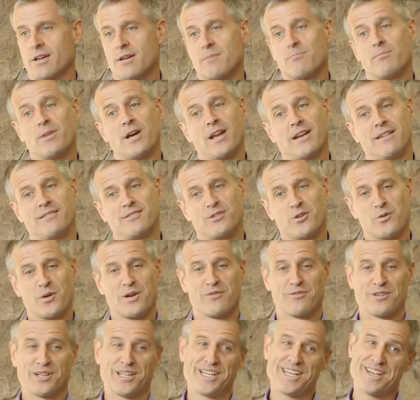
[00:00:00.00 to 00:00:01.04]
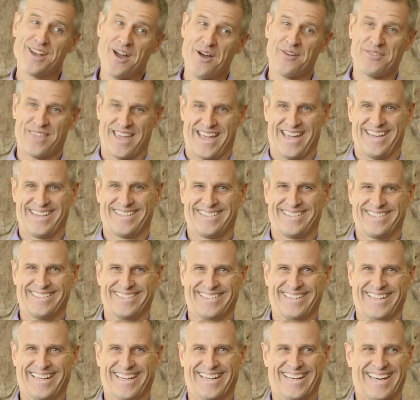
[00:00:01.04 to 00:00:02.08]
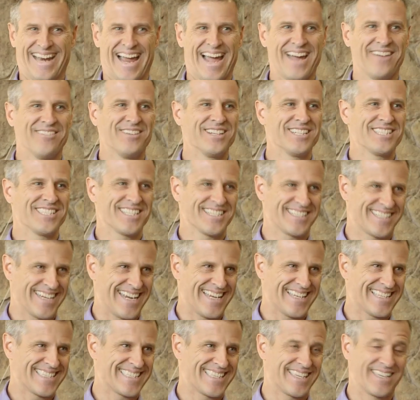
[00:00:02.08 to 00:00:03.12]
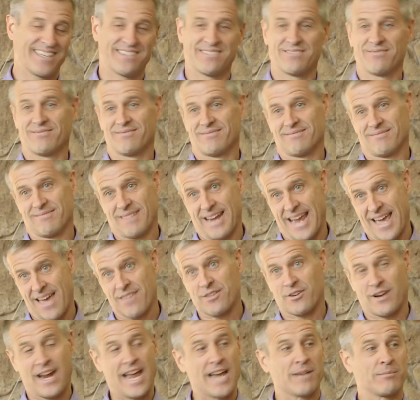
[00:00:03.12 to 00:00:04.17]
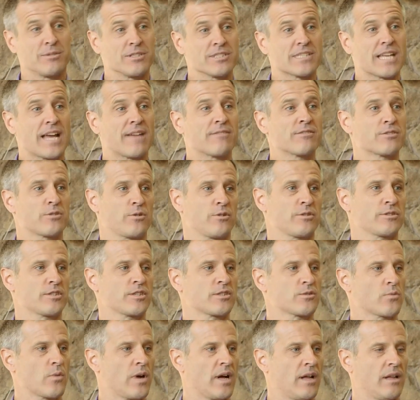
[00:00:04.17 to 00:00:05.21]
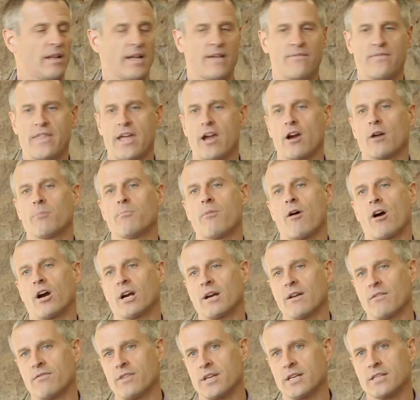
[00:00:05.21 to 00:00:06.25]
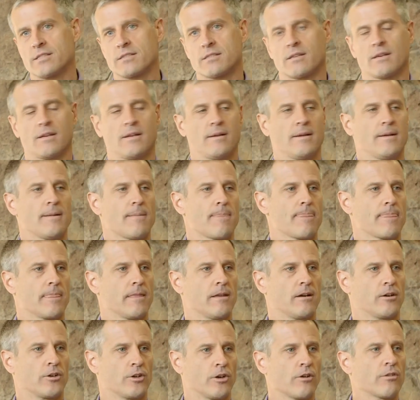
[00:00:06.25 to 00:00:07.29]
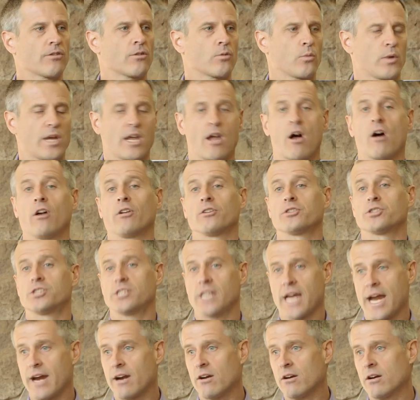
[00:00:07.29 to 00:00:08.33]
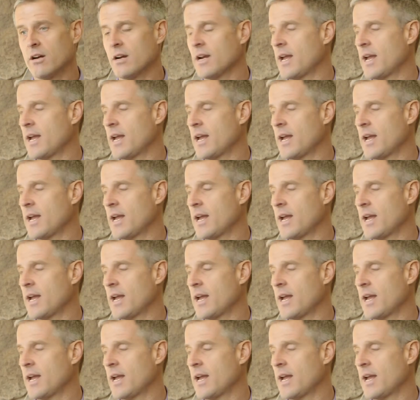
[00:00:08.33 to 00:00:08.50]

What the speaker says: But do we really know that? And I would suggest that other animals have souls as well, and they are part of this earth we all share,